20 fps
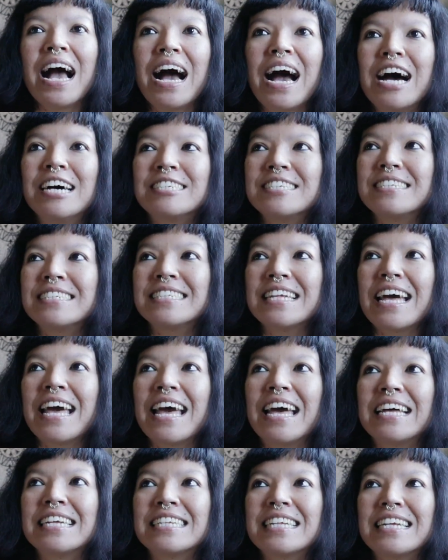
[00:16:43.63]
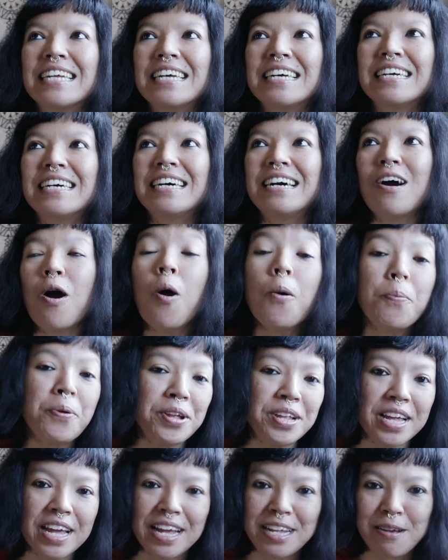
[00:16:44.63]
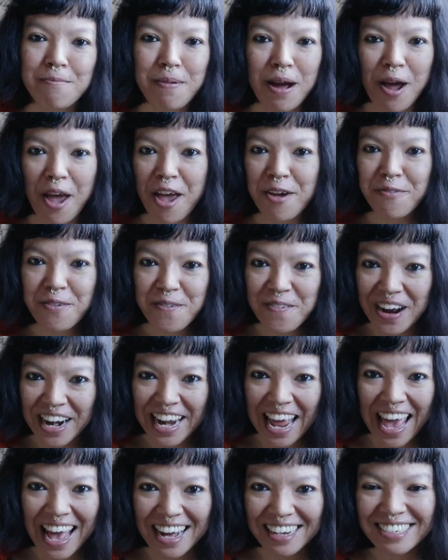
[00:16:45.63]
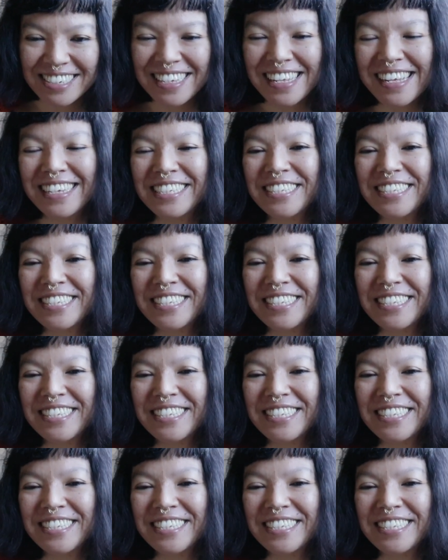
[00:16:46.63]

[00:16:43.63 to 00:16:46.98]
how to say it, opinion about everyone else.